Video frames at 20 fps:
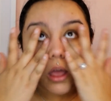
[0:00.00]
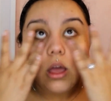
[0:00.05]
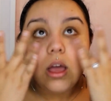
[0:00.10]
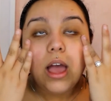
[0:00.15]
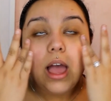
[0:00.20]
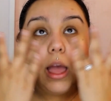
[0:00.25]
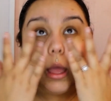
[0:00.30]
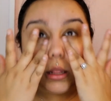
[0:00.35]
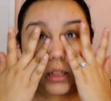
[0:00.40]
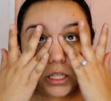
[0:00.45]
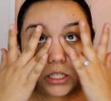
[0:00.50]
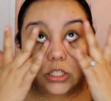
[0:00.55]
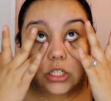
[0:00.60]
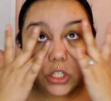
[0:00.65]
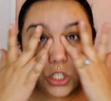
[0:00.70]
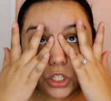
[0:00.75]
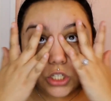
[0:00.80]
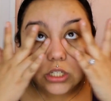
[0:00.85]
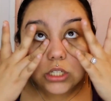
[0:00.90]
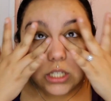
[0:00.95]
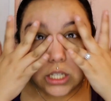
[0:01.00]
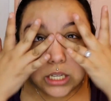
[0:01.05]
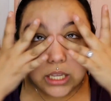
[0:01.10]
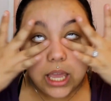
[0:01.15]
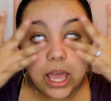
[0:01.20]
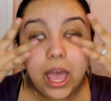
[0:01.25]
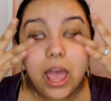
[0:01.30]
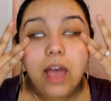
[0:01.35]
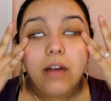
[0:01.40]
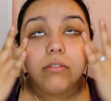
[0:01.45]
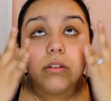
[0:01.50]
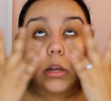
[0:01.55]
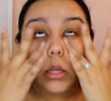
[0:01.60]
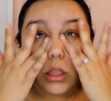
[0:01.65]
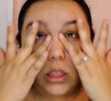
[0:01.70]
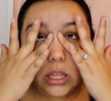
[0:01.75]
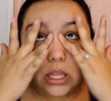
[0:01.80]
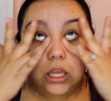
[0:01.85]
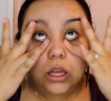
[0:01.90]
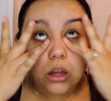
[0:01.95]
And this is just to get
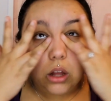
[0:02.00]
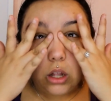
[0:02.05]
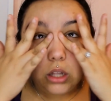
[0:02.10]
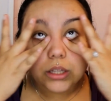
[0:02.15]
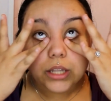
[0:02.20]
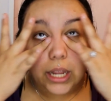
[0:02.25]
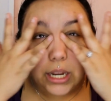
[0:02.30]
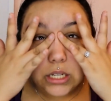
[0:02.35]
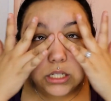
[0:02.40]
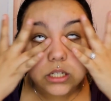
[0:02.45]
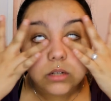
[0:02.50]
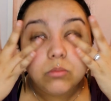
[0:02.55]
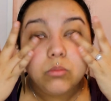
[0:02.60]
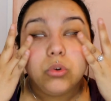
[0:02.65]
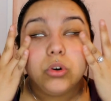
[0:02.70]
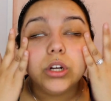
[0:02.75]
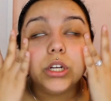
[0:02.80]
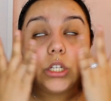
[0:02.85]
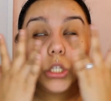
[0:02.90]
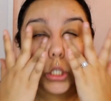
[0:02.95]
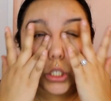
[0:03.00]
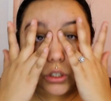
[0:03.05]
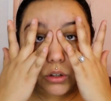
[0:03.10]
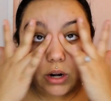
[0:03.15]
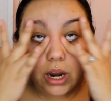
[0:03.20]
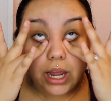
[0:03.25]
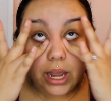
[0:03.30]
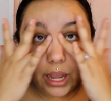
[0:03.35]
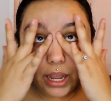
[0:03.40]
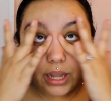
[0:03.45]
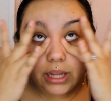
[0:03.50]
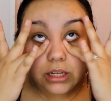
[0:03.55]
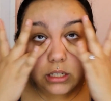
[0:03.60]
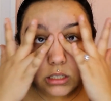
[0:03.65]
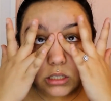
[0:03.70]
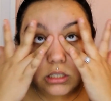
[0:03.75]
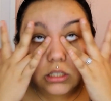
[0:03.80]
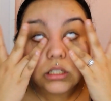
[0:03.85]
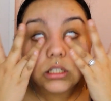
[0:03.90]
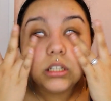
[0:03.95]
everything all nice and
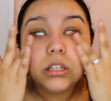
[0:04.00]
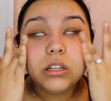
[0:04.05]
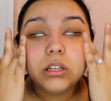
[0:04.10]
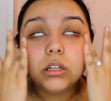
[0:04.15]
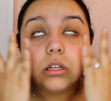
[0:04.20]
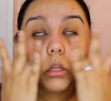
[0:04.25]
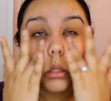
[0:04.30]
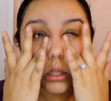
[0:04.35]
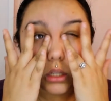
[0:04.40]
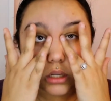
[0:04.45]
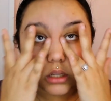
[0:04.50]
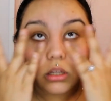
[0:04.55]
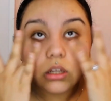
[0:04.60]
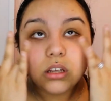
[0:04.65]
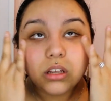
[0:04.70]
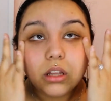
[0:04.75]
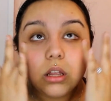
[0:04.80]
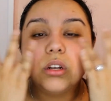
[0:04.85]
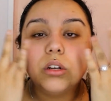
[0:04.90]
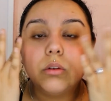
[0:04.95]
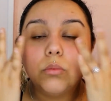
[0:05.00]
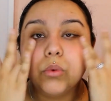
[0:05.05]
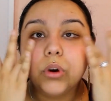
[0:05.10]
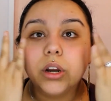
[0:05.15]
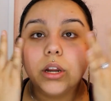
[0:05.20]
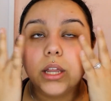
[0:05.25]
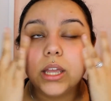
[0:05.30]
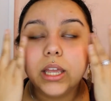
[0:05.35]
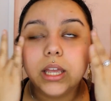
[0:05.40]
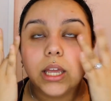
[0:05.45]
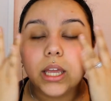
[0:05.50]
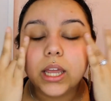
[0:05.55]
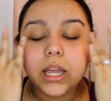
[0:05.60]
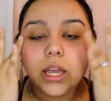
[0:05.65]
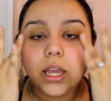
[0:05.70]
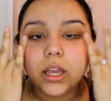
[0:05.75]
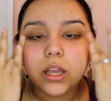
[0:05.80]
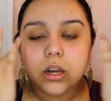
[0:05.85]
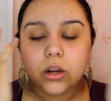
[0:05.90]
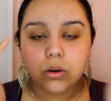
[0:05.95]
moisturized, working it
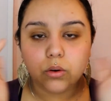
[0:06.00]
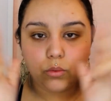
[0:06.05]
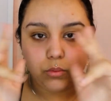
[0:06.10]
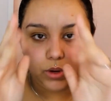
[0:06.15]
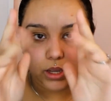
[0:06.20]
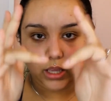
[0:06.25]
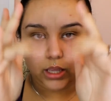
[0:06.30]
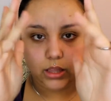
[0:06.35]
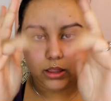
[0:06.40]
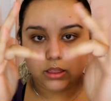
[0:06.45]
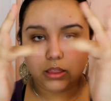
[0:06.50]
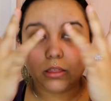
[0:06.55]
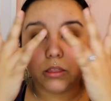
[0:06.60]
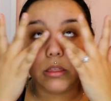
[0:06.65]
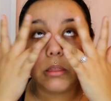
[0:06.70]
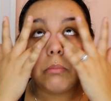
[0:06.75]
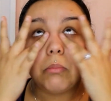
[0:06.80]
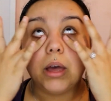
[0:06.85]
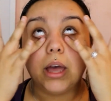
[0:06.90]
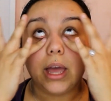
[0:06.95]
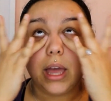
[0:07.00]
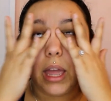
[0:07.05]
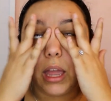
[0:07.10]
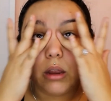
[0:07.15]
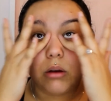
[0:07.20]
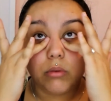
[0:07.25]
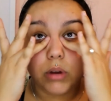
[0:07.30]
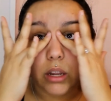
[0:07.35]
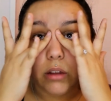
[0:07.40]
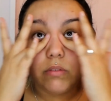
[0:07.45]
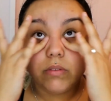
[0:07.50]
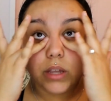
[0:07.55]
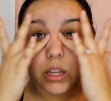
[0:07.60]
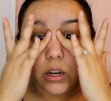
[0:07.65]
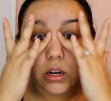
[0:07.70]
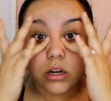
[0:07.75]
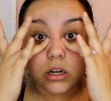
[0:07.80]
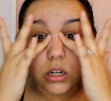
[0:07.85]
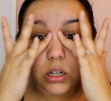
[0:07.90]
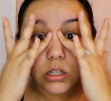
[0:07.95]
in with my ring
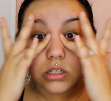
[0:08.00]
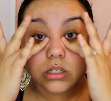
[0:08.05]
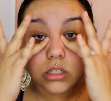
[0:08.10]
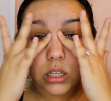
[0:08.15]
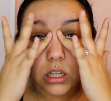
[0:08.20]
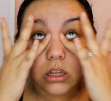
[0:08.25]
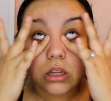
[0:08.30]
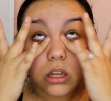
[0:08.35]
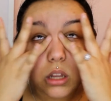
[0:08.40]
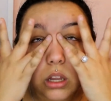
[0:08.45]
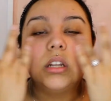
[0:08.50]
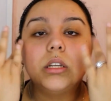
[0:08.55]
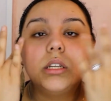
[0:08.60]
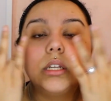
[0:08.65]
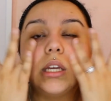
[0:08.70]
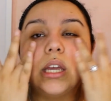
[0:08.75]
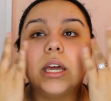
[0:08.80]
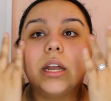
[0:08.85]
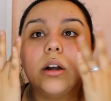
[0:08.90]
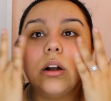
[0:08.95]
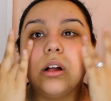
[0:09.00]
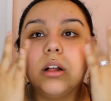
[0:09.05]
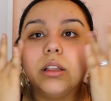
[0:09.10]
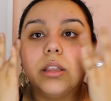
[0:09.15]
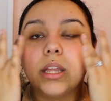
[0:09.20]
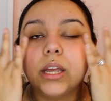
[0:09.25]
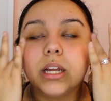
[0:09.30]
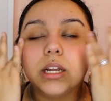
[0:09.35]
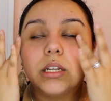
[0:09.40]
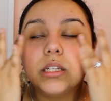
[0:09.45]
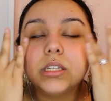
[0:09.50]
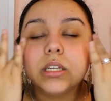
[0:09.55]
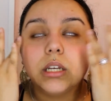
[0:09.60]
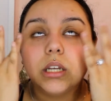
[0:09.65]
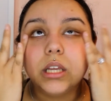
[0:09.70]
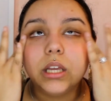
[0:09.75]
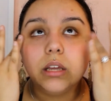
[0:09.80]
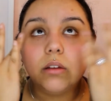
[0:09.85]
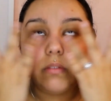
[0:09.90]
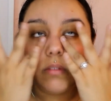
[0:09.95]
fingers to get it all nice and
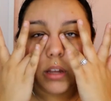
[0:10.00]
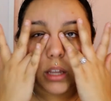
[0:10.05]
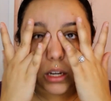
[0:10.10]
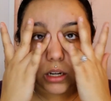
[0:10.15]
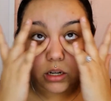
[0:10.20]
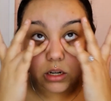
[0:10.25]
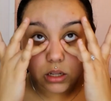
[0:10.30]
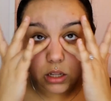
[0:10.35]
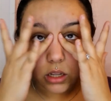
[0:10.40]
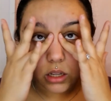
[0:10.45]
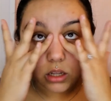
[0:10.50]
even.